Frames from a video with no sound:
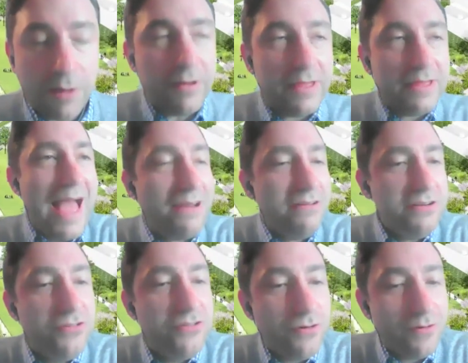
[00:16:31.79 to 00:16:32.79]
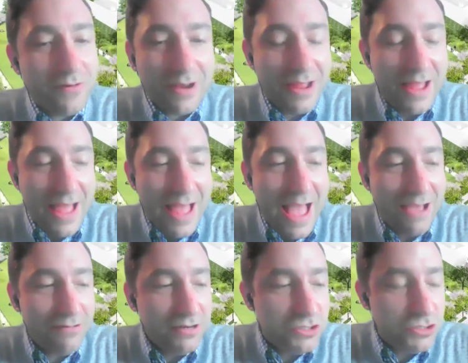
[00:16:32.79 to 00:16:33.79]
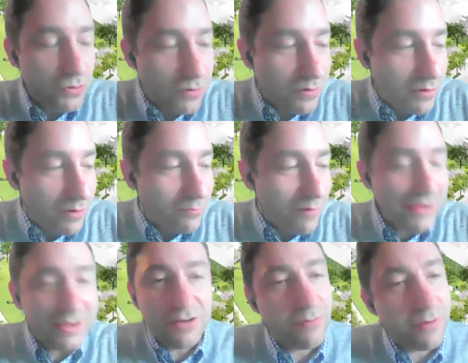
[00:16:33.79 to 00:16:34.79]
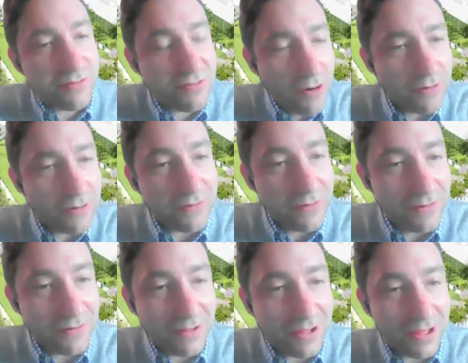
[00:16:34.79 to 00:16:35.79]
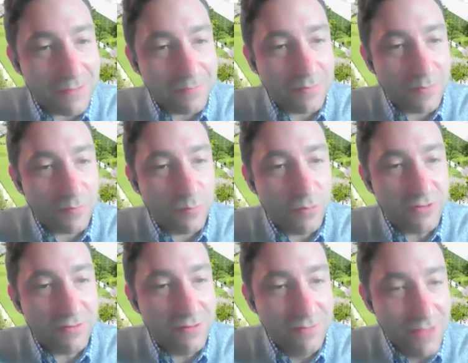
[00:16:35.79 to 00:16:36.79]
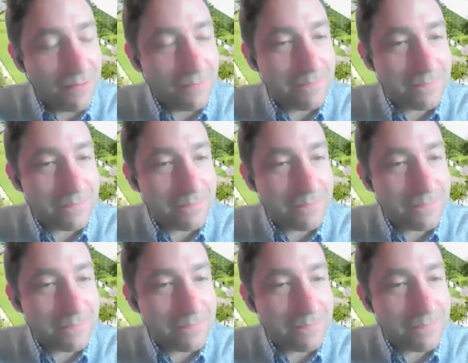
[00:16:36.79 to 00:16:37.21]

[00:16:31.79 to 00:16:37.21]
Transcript: now, how did your how did your writing career start? Um, with yeah,